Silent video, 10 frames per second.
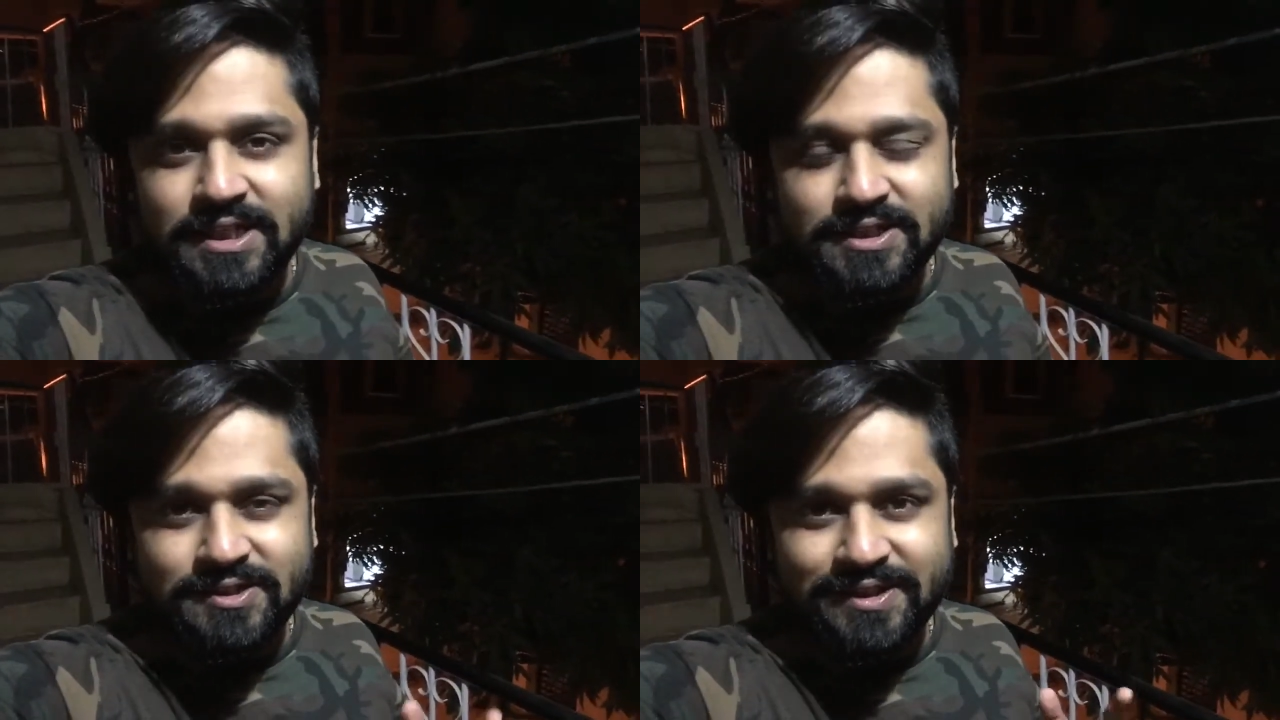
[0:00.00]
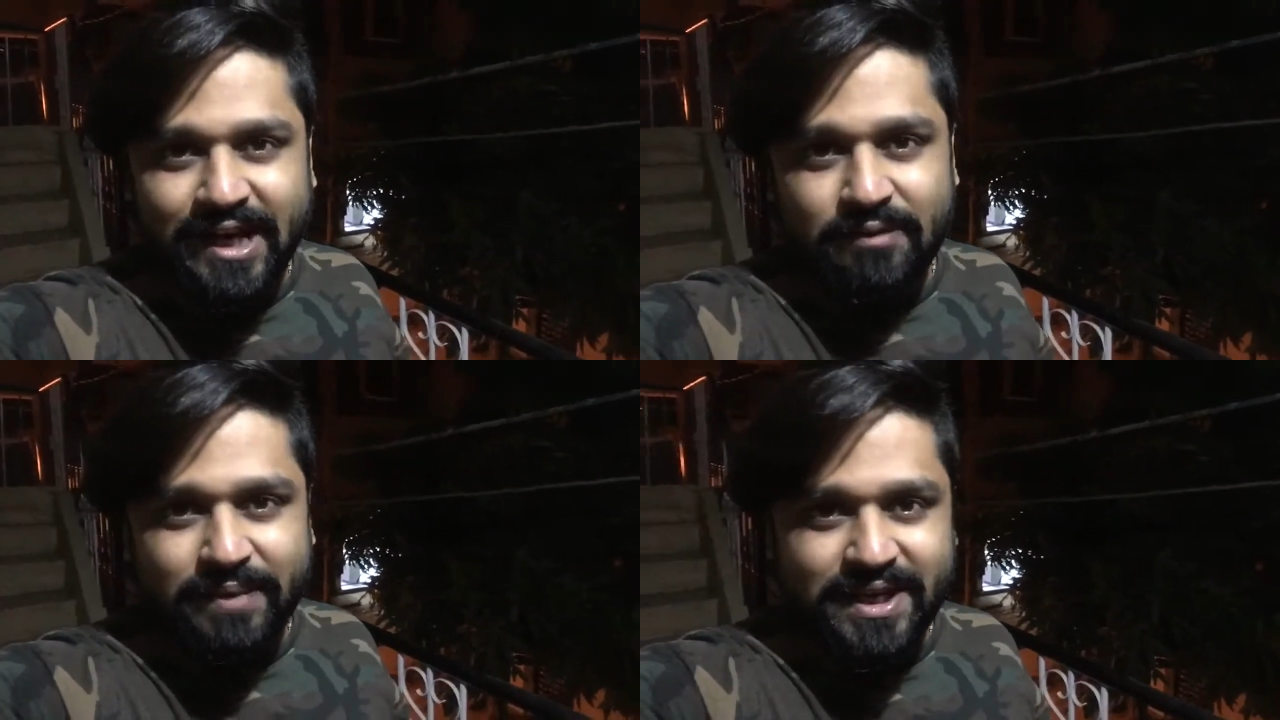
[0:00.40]
So
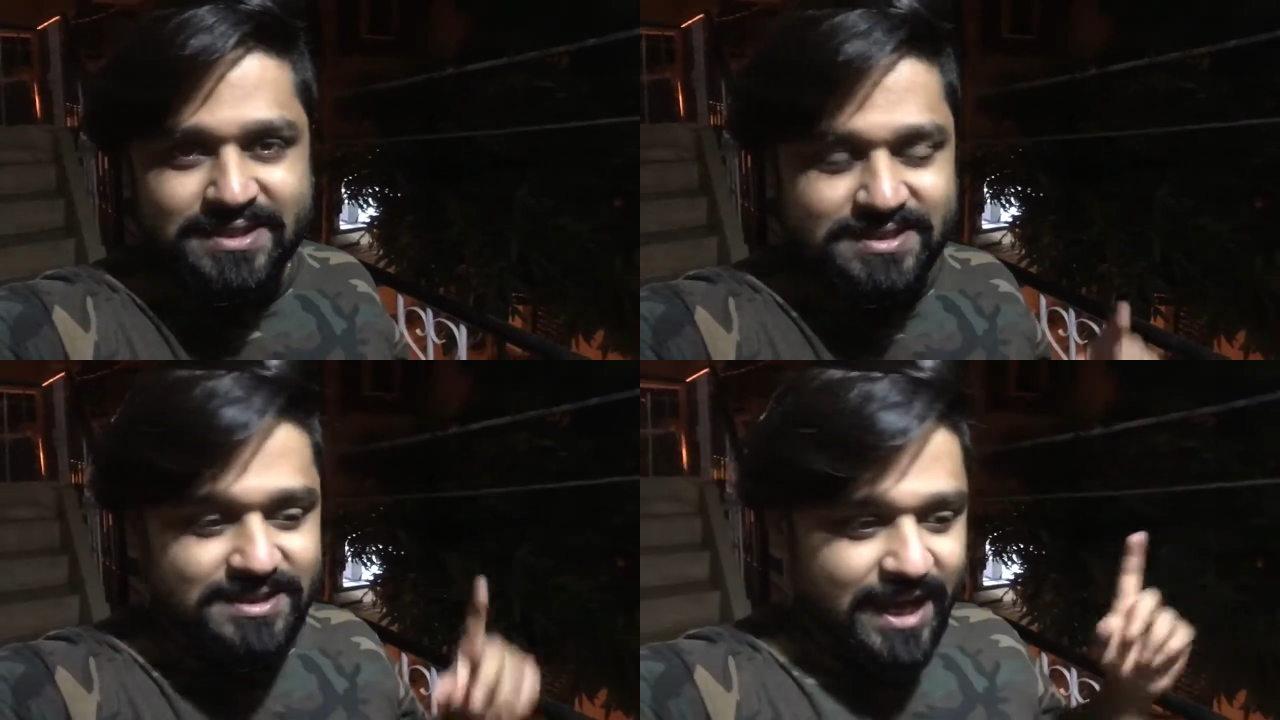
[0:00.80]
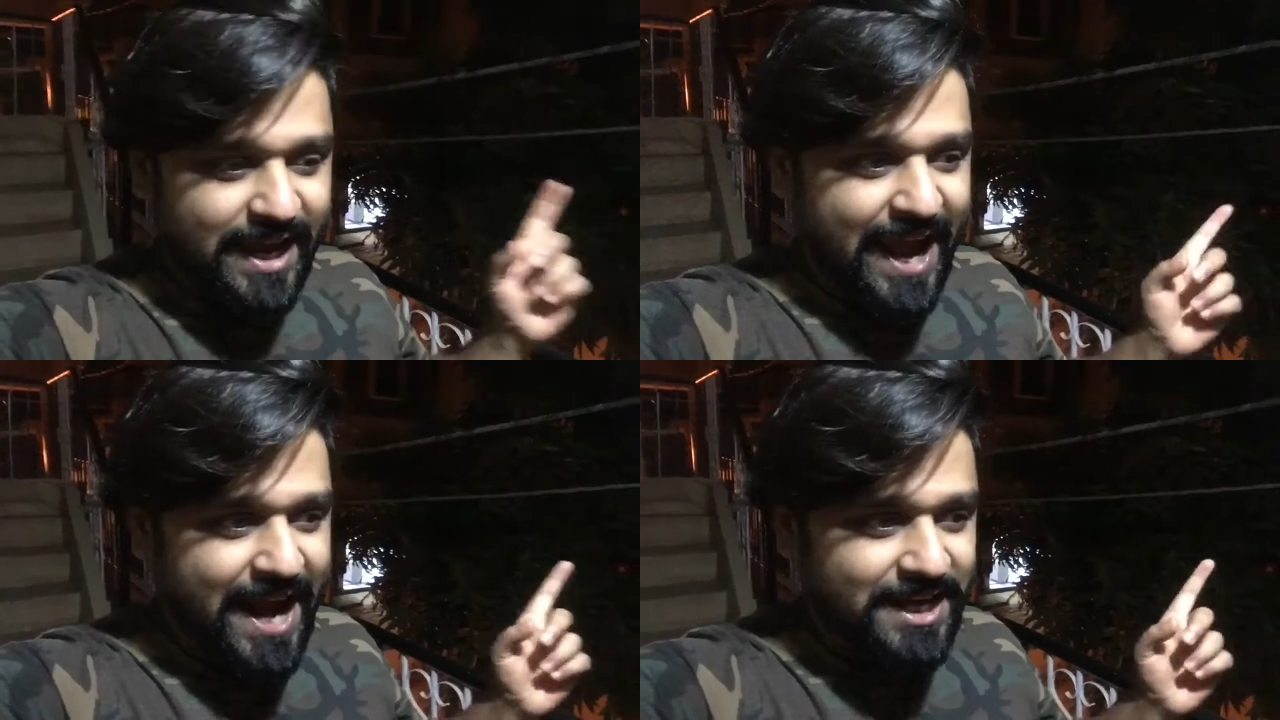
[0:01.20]
that makes I
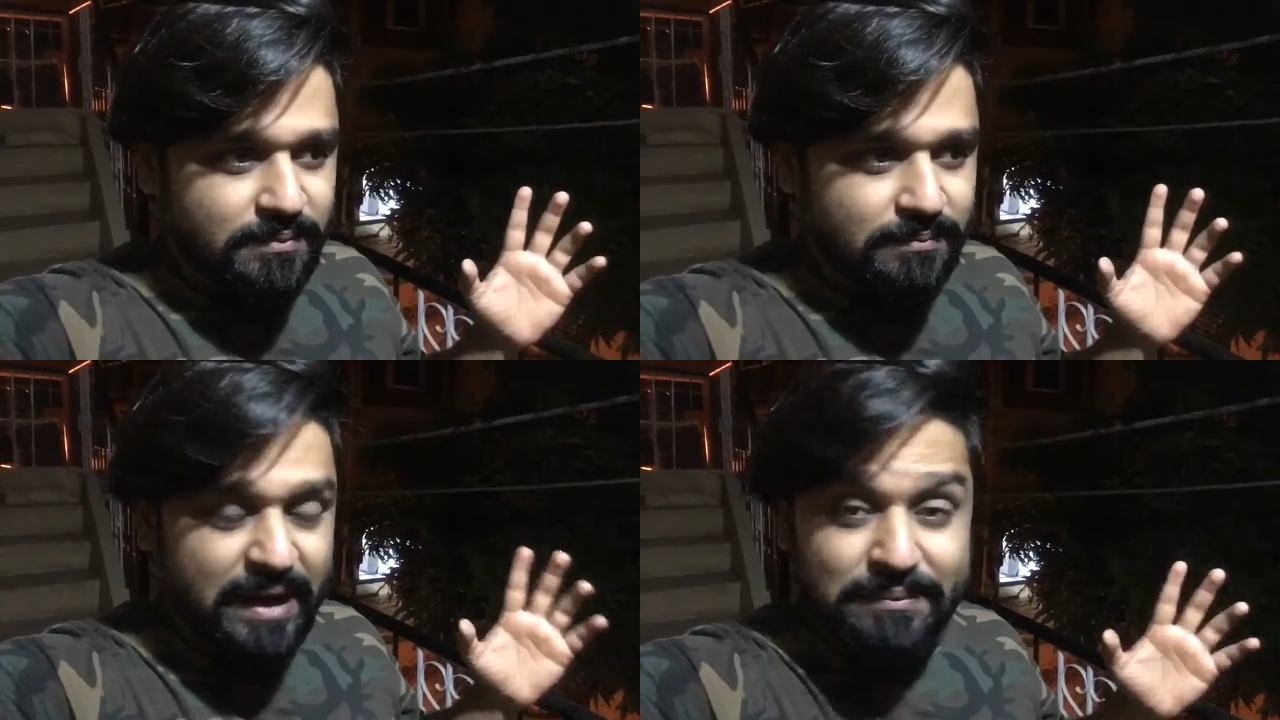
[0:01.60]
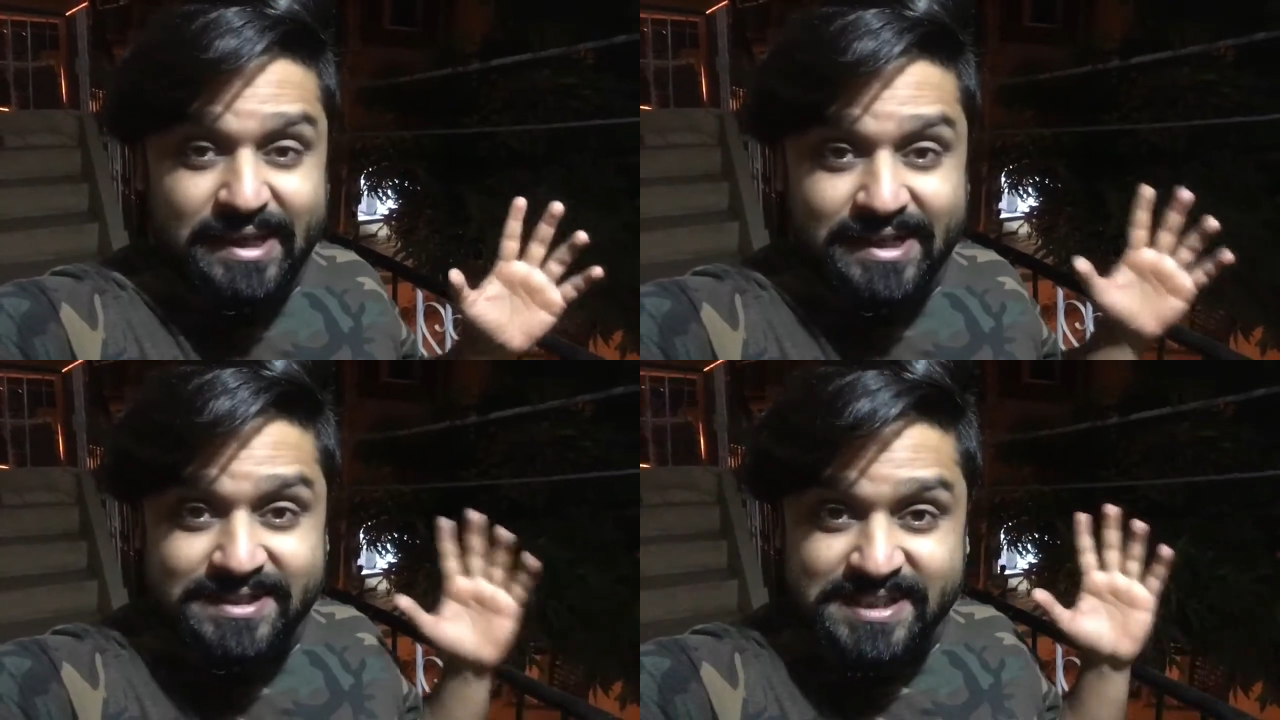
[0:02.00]
had my meal
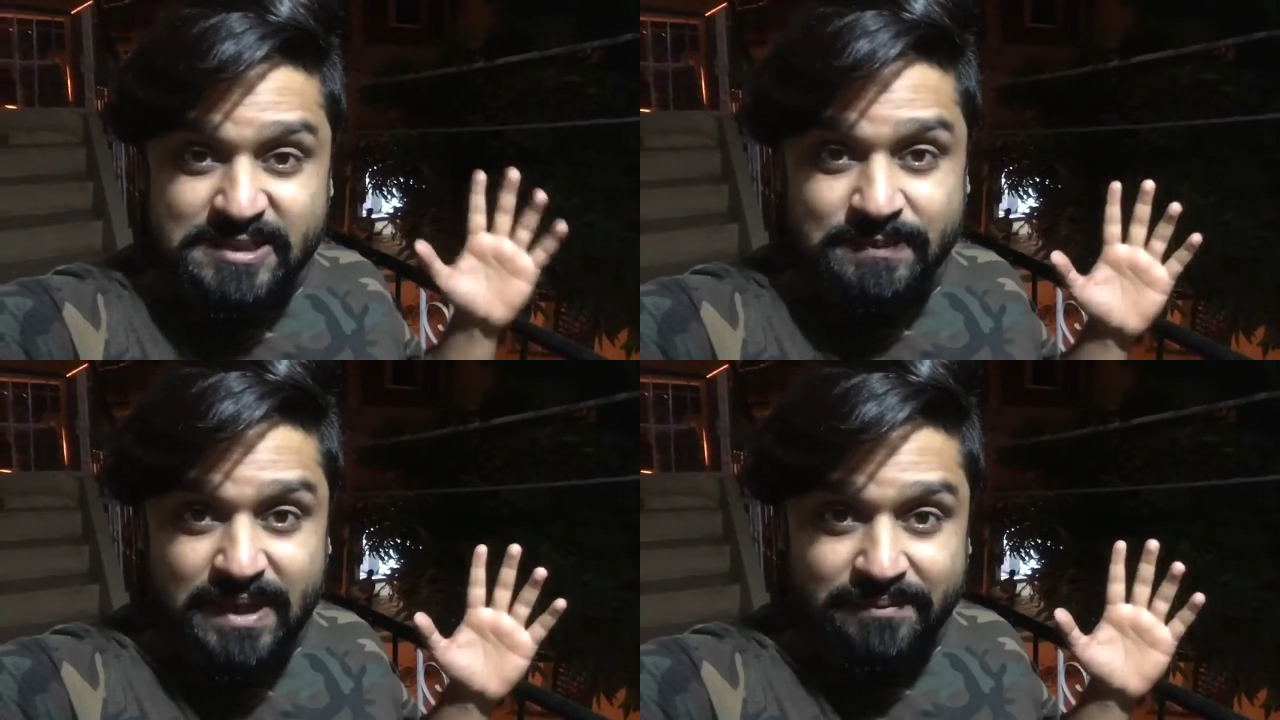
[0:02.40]
at 6 p.m.